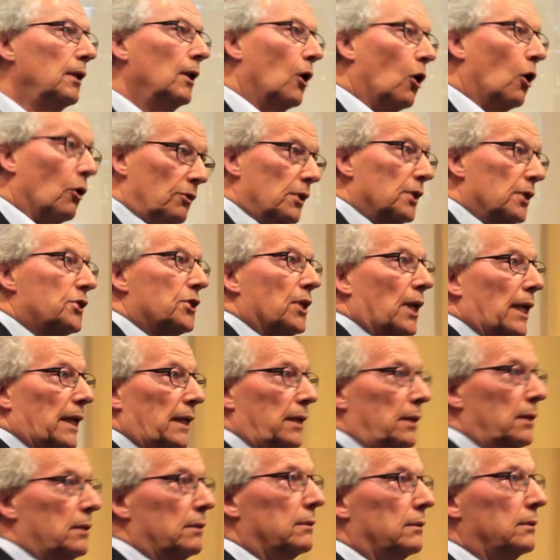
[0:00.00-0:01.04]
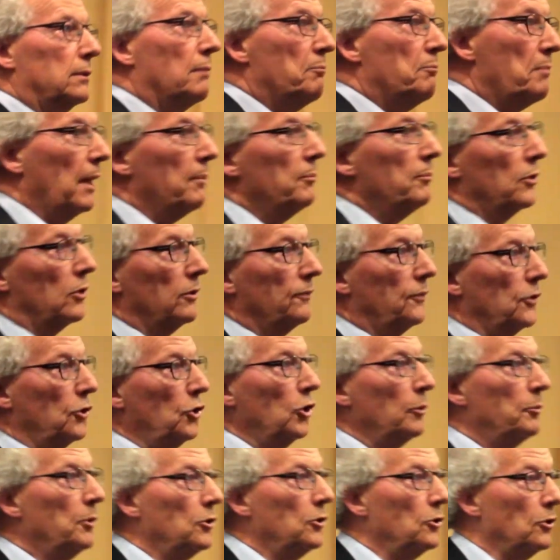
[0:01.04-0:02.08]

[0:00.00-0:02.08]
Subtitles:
on-the-side member of the European